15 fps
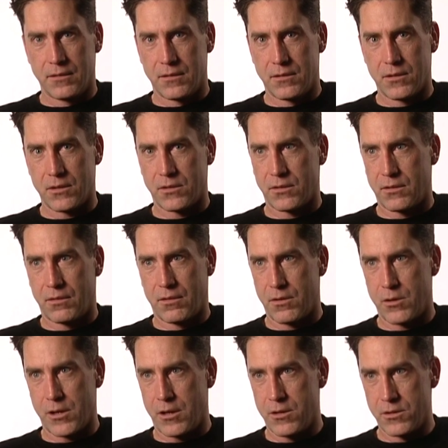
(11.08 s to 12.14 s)
just
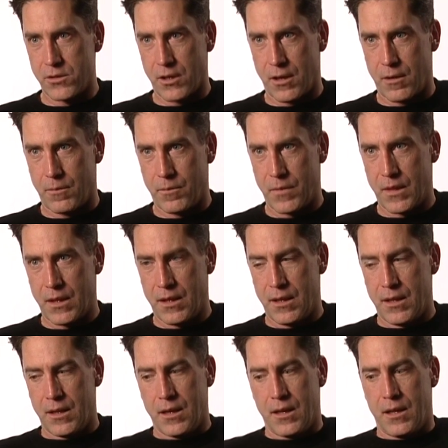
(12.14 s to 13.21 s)
30 years ago.
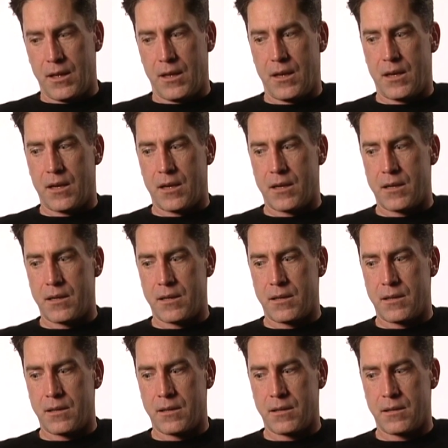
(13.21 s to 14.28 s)
Uh,
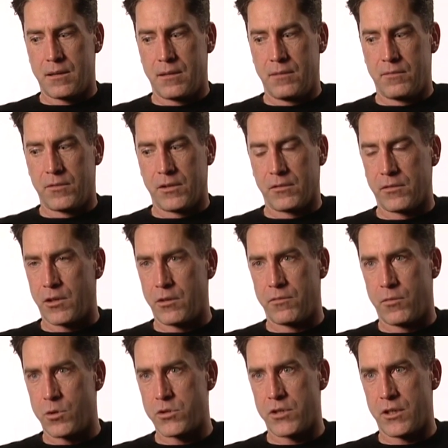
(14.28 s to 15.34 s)
and feel very
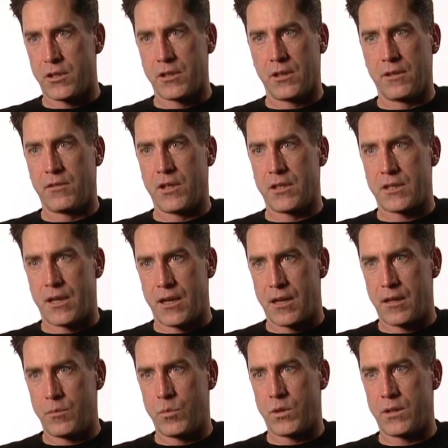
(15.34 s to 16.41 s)
fortunate to live in a
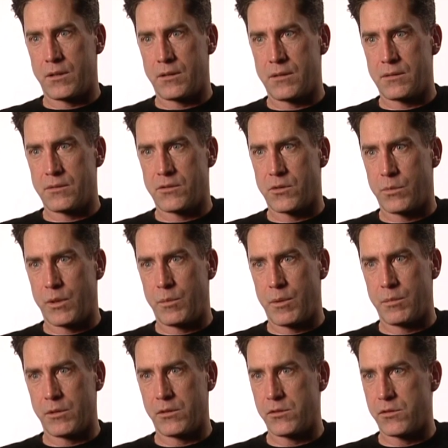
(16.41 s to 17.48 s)
time where so many
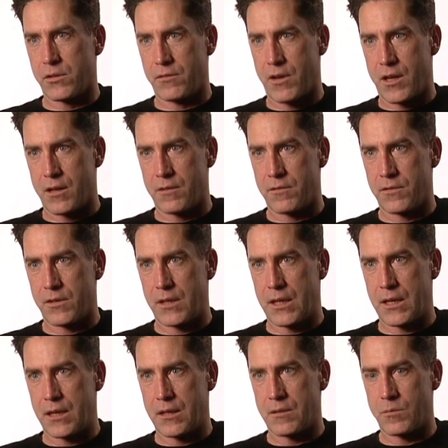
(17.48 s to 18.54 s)
people do survive
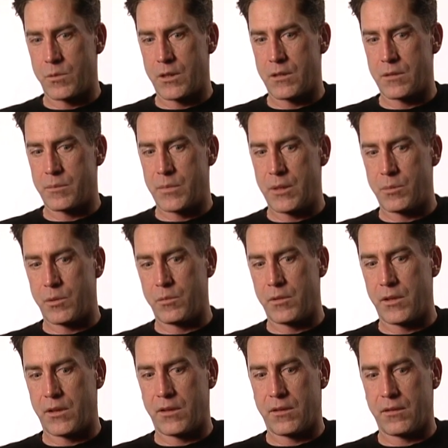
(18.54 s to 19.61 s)
and where people
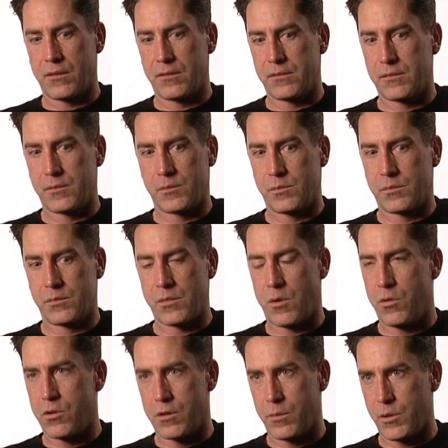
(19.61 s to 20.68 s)
with
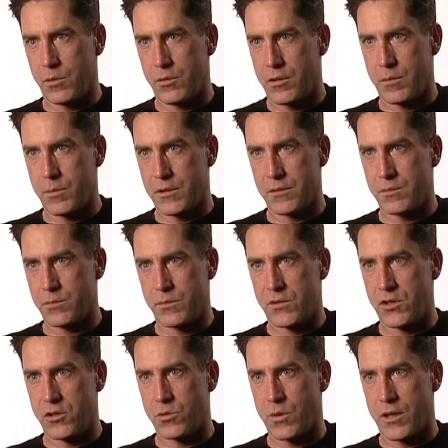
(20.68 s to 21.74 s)
horrible, horrible
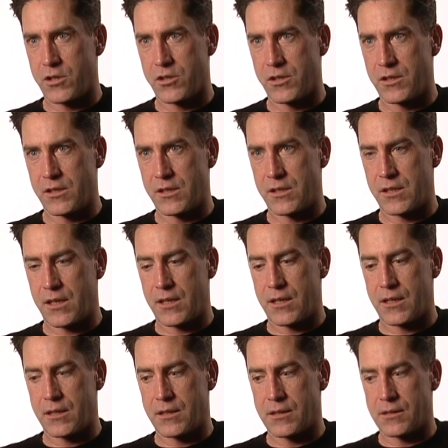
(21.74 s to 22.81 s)
situations
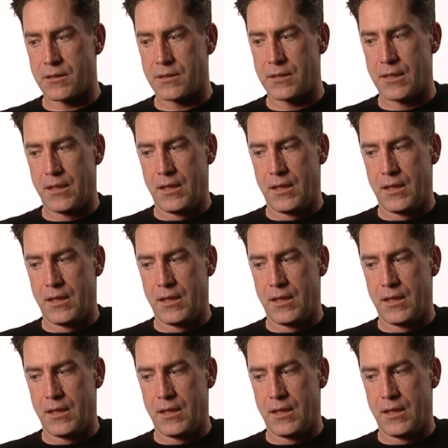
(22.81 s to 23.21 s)
uh,